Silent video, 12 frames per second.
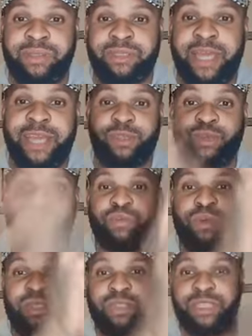Thank you so
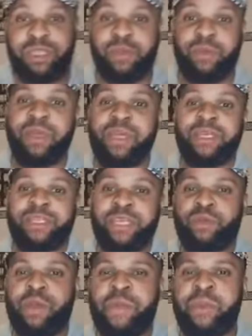much. See
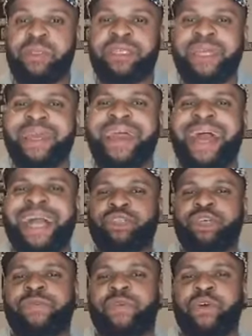the way people they say, I
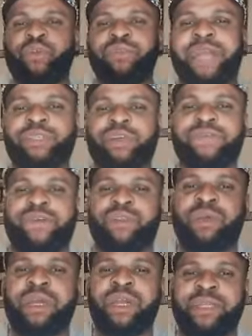just follow.
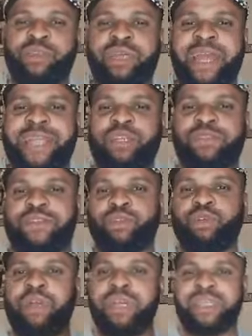Enogie, I just
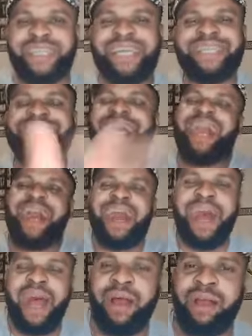follow. See
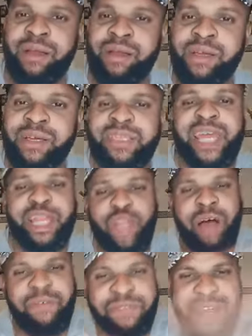
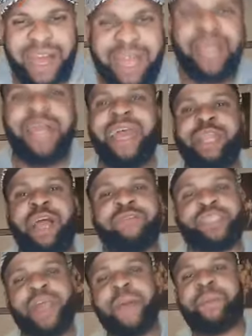love now. Hey,
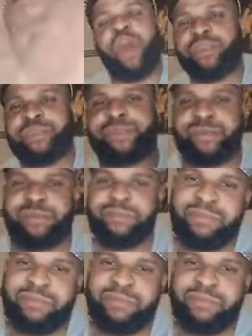love is surplus.